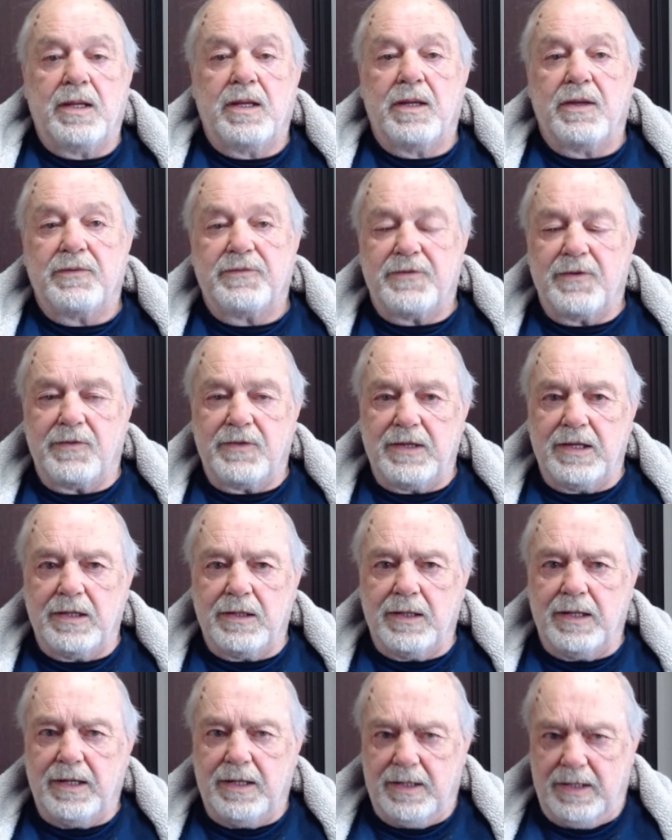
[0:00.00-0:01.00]
So the
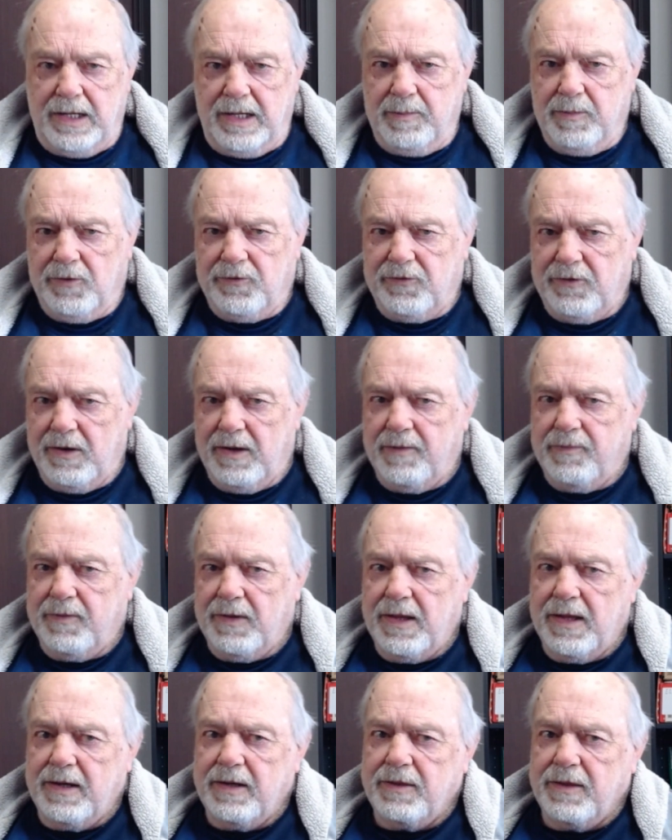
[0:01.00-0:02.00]
internet enables an awful
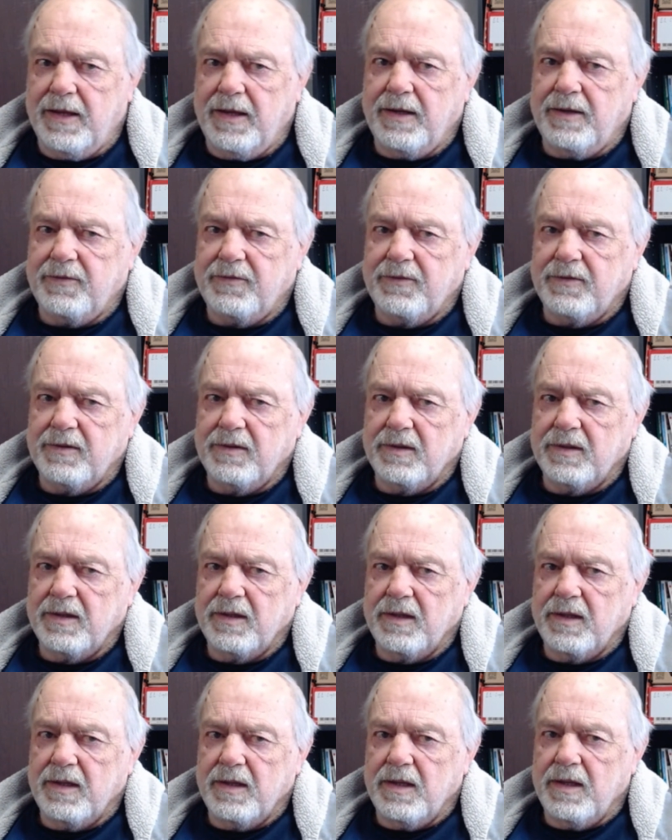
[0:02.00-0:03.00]
lot of things.
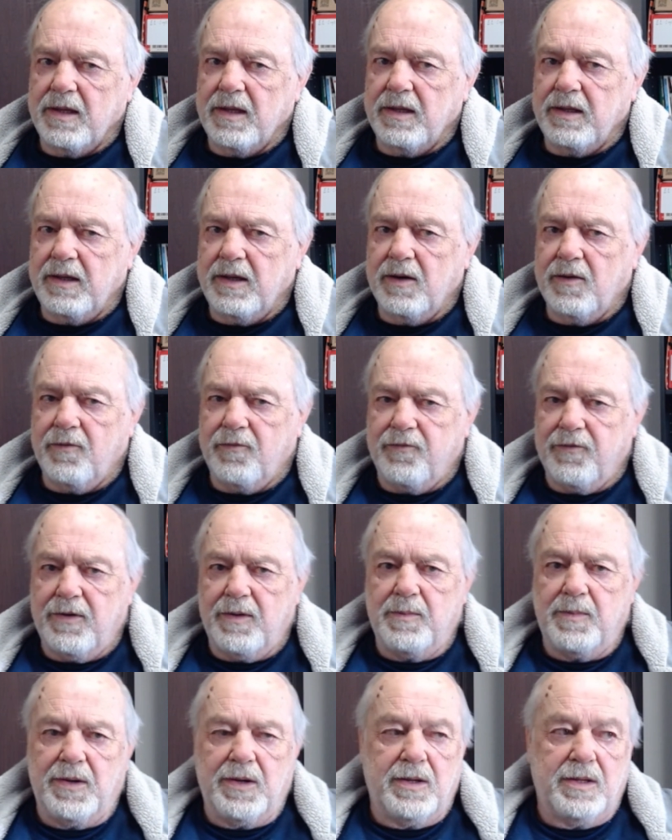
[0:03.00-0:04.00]

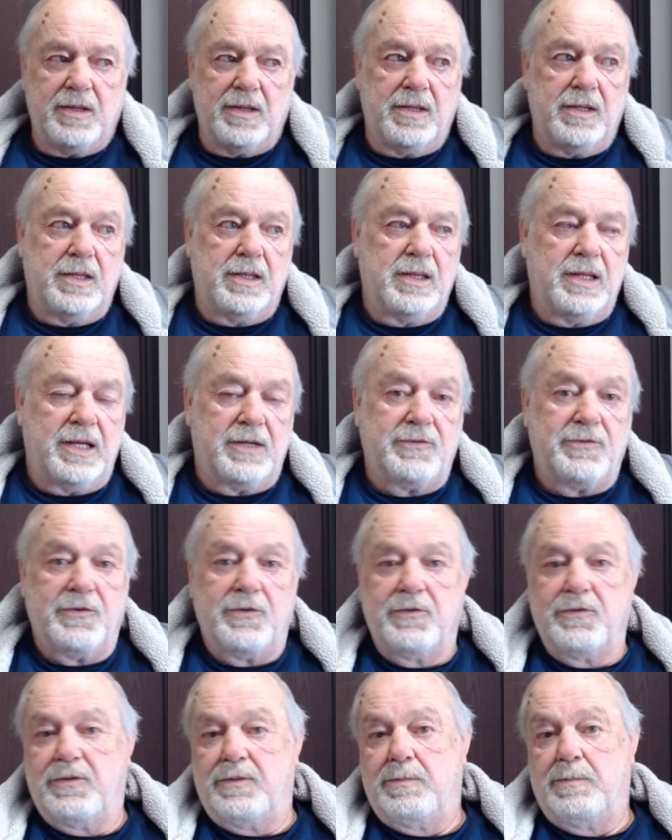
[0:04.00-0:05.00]
From
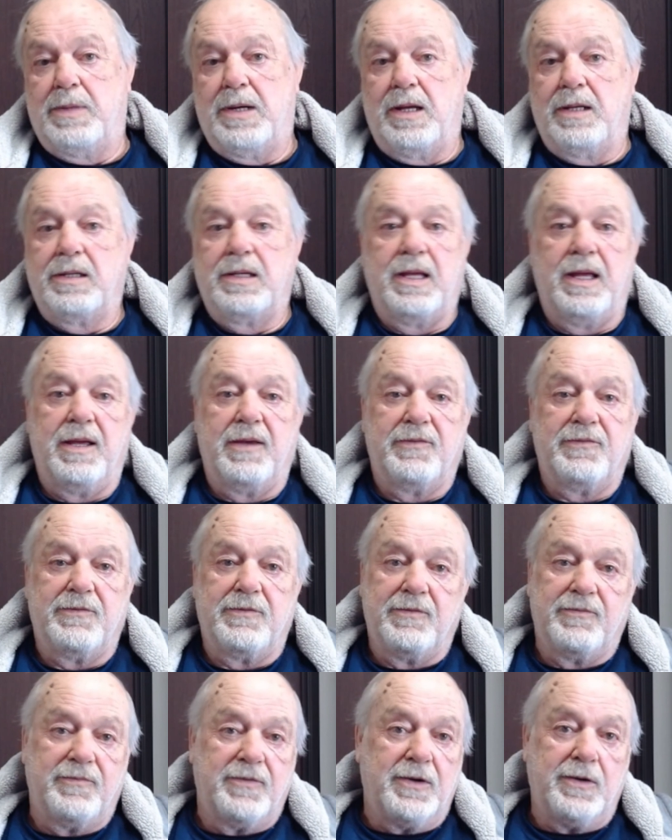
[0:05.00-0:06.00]
lectures and podcasts
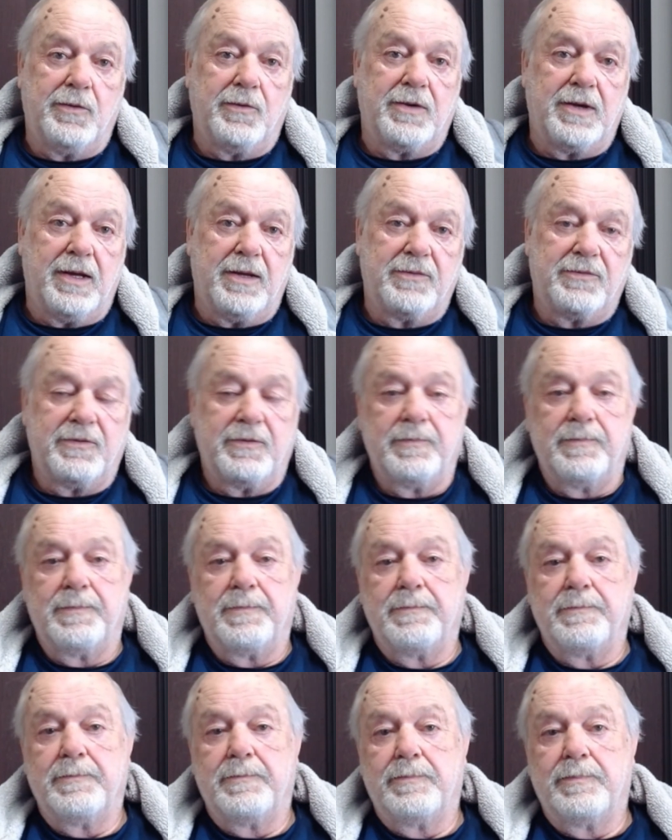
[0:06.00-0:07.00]
and video. But he
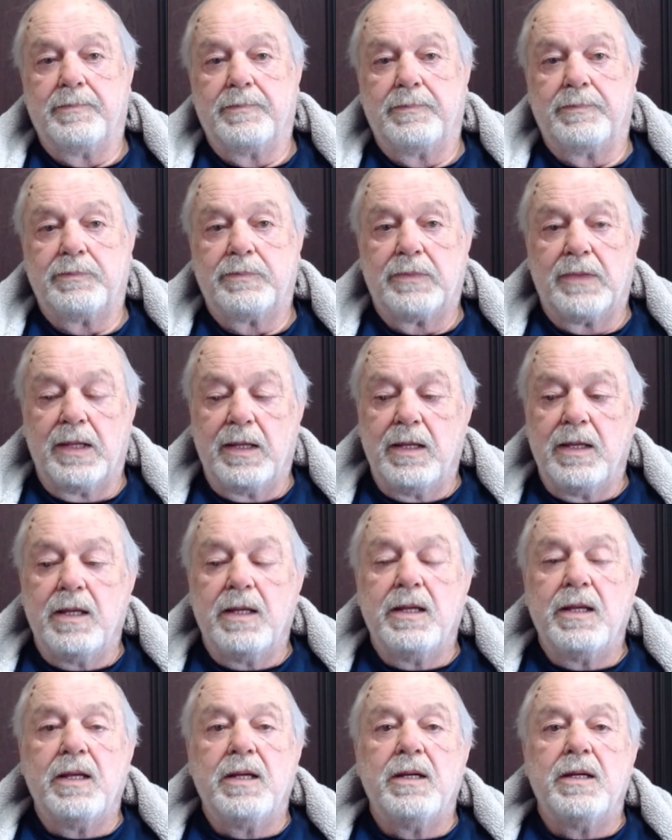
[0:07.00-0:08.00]
foresaw it. So
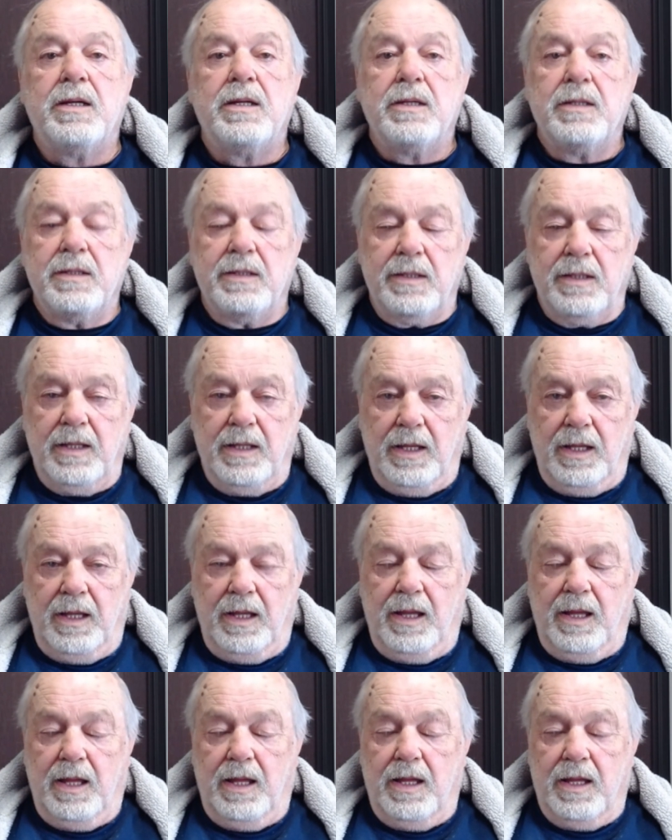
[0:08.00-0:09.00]

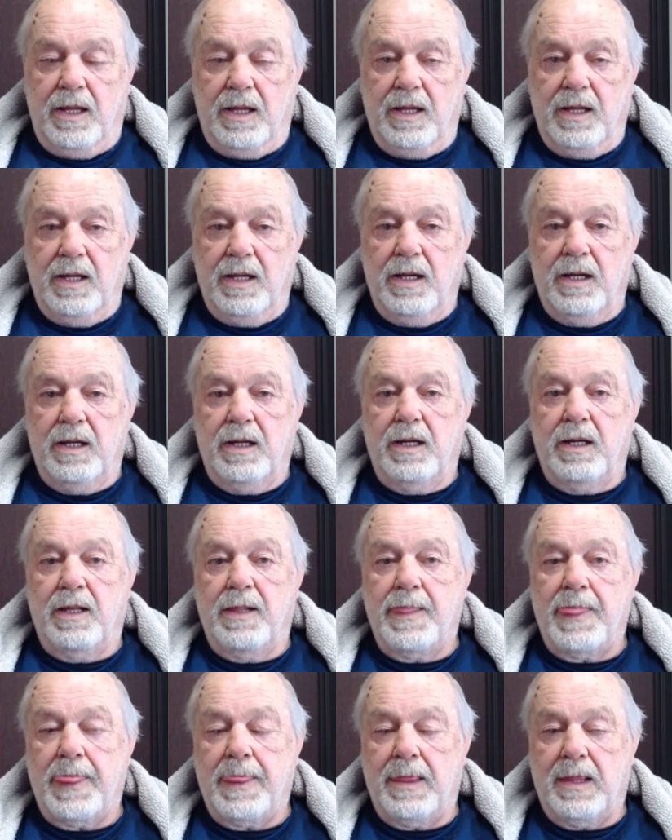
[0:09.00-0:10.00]
COVID certainly saw a
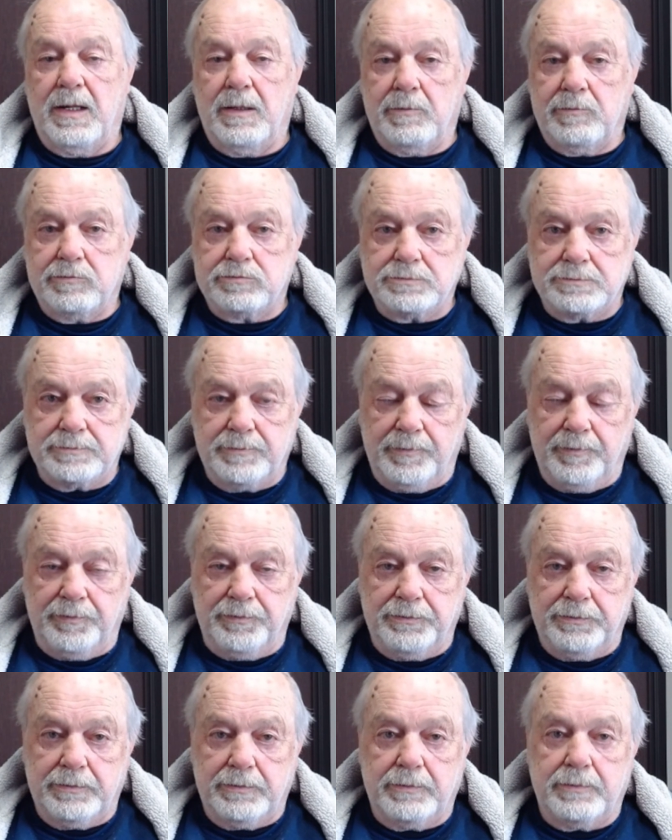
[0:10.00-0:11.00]
big boom in
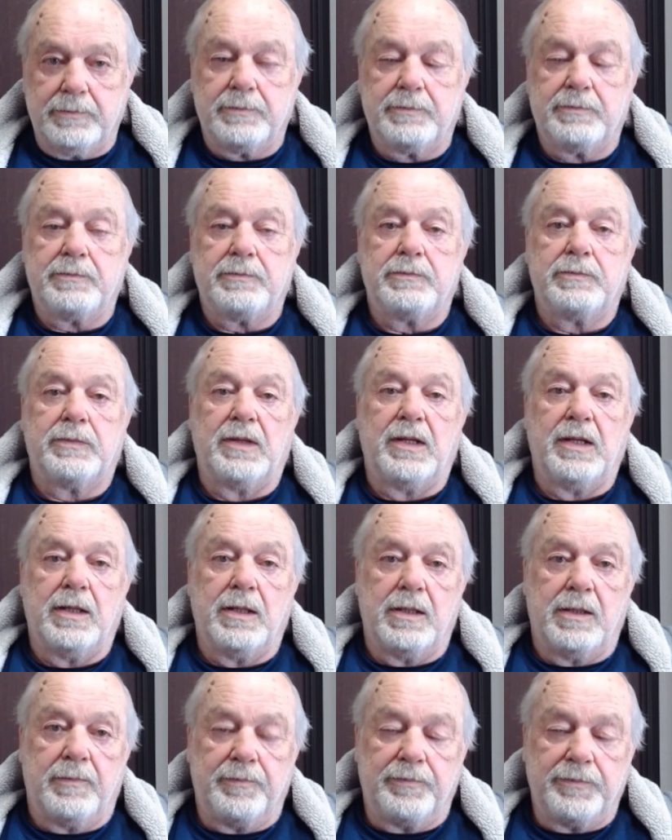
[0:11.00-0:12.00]
that sort of behavior, right?